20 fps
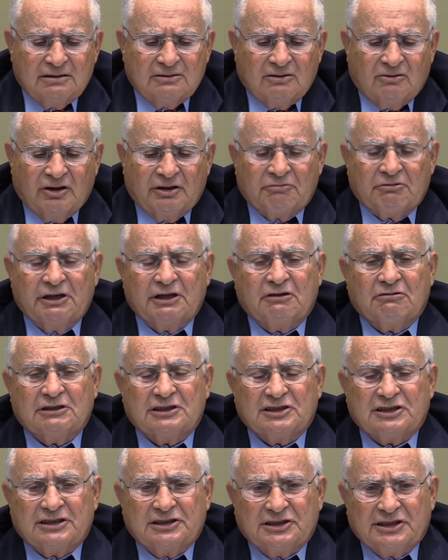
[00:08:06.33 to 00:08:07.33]
or the
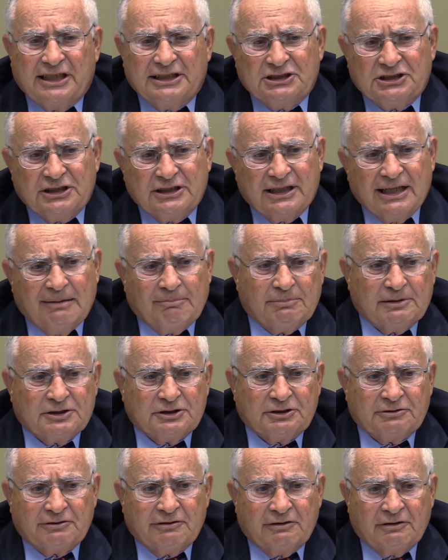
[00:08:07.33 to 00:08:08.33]
recrystallization
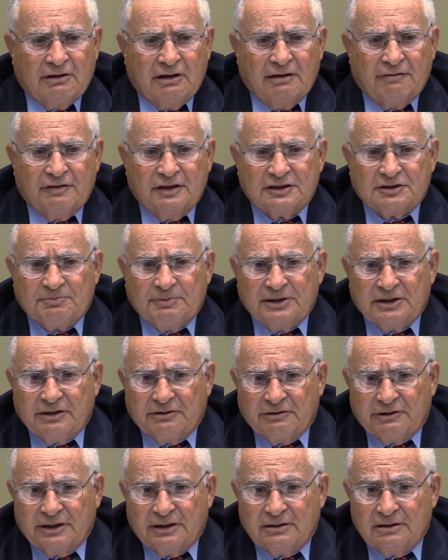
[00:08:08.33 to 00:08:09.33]
temperature of this
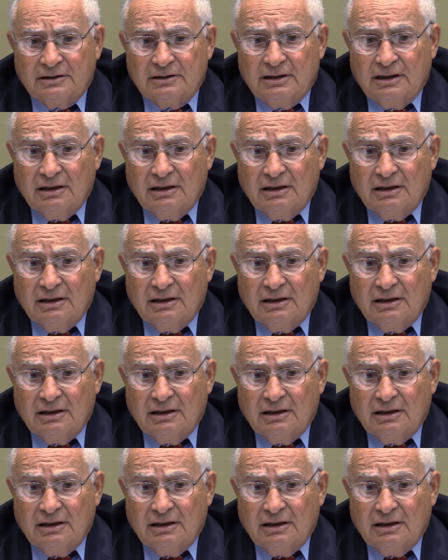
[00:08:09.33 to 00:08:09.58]
material?